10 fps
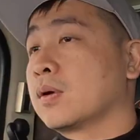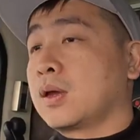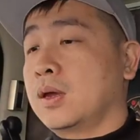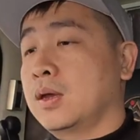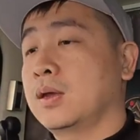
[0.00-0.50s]

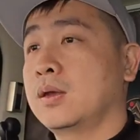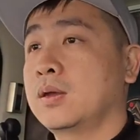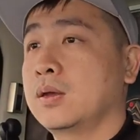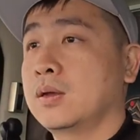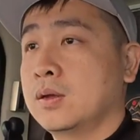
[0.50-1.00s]
Okay,
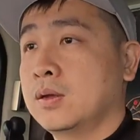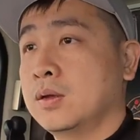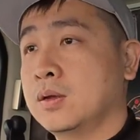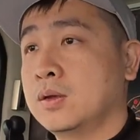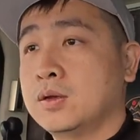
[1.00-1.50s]

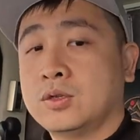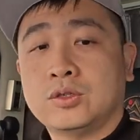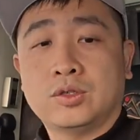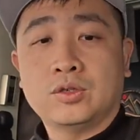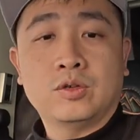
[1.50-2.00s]

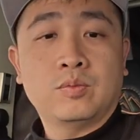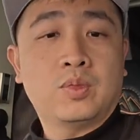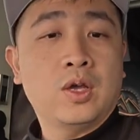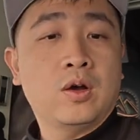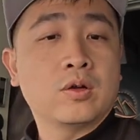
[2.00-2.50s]
should
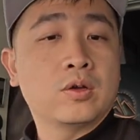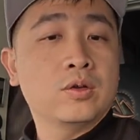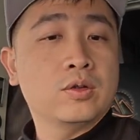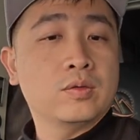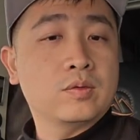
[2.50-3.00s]
be all
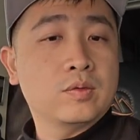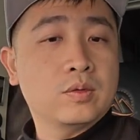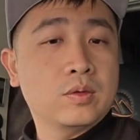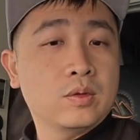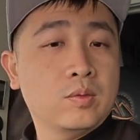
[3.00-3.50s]
good.
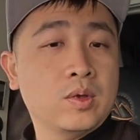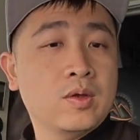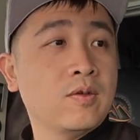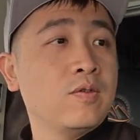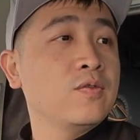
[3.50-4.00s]
We
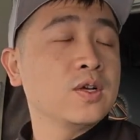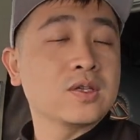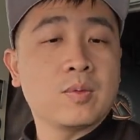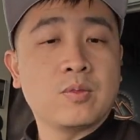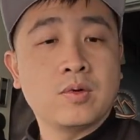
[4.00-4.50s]
have a reverse
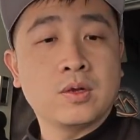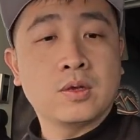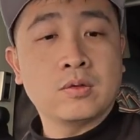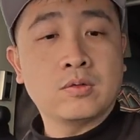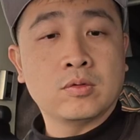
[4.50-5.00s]
camera
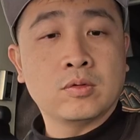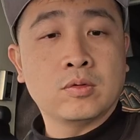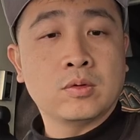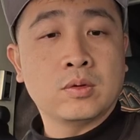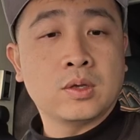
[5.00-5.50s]
here,
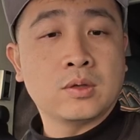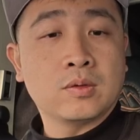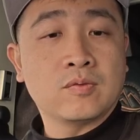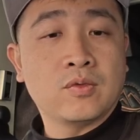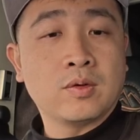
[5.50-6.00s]
so
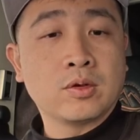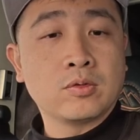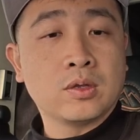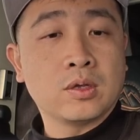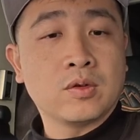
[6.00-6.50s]
that's very
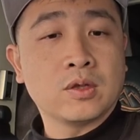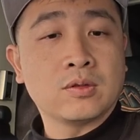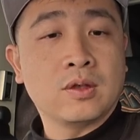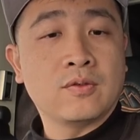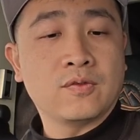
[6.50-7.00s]
good, that's very
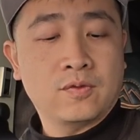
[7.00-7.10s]
safe.